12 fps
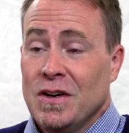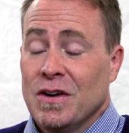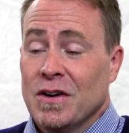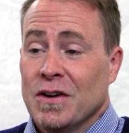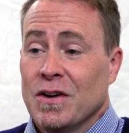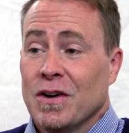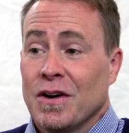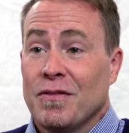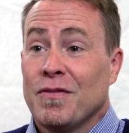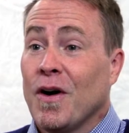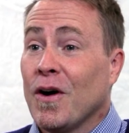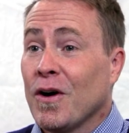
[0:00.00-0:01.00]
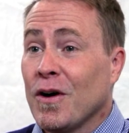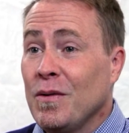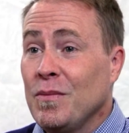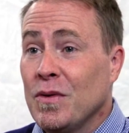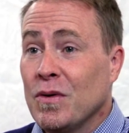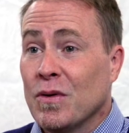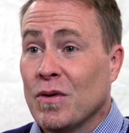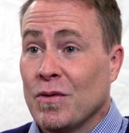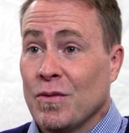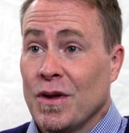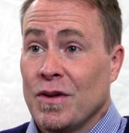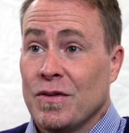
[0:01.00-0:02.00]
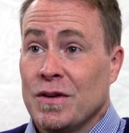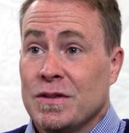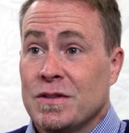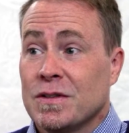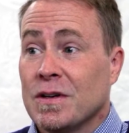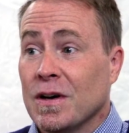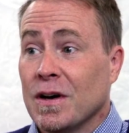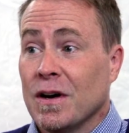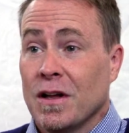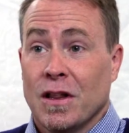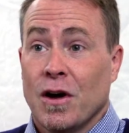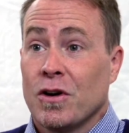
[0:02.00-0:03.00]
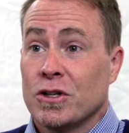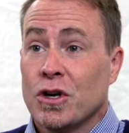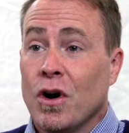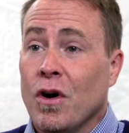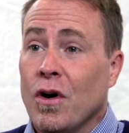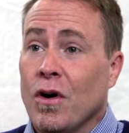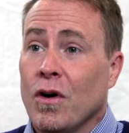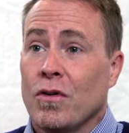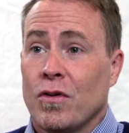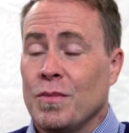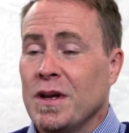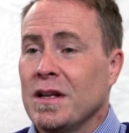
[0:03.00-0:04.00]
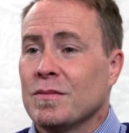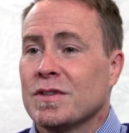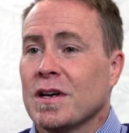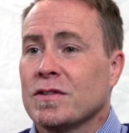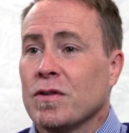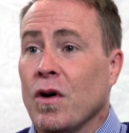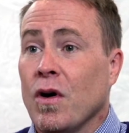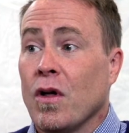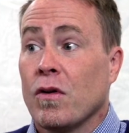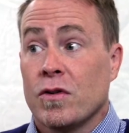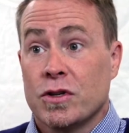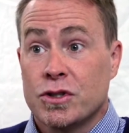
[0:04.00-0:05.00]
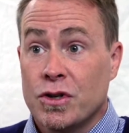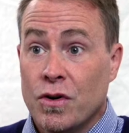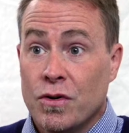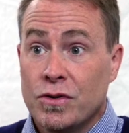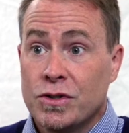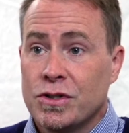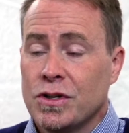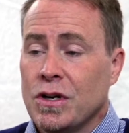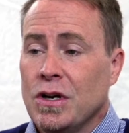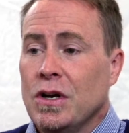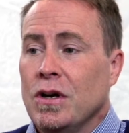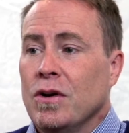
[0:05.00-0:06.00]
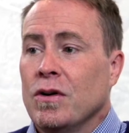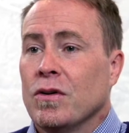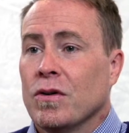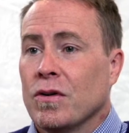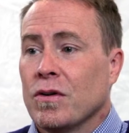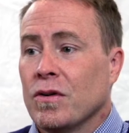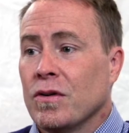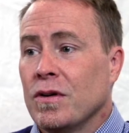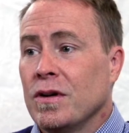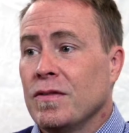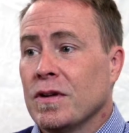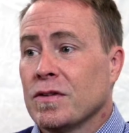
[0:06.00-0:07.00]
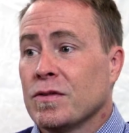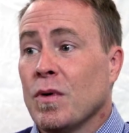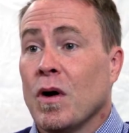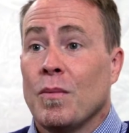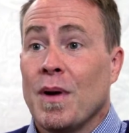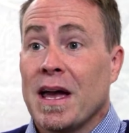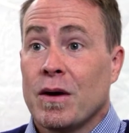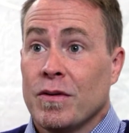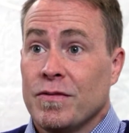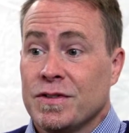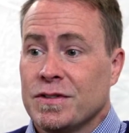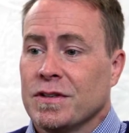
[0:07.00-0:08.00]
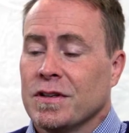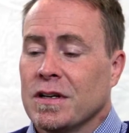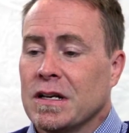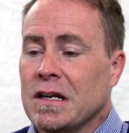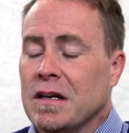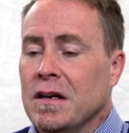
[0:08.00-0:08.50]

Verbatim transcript: uh, on a farm, or whether it's uh, a large hall or a medium-sized hall or a church, or, or even a small banquet facility.